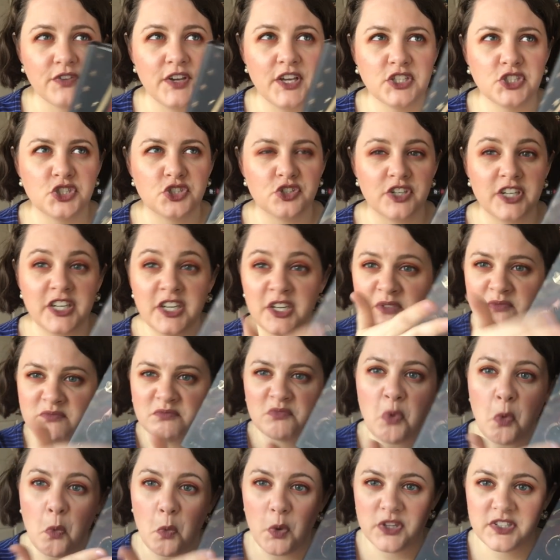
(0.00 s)
history
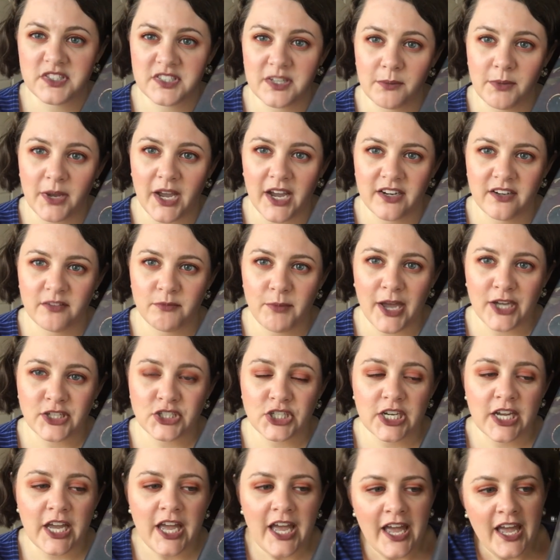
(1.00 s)
with some kind of
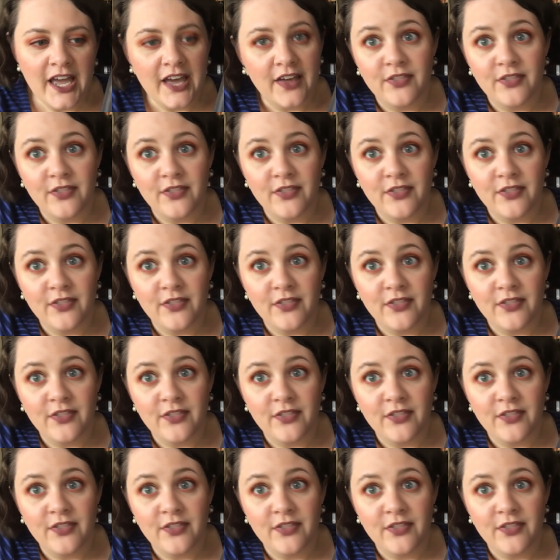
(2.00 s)
magic.